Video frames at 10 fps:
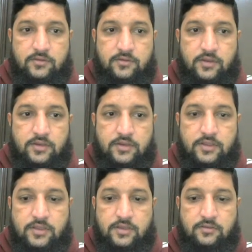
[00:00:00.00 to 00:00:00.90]

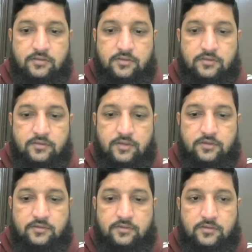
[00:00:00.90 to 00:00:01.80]
90, this
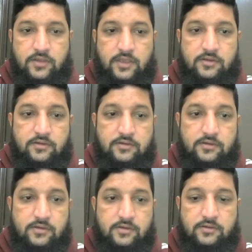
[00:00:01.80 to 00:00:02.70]
has 900,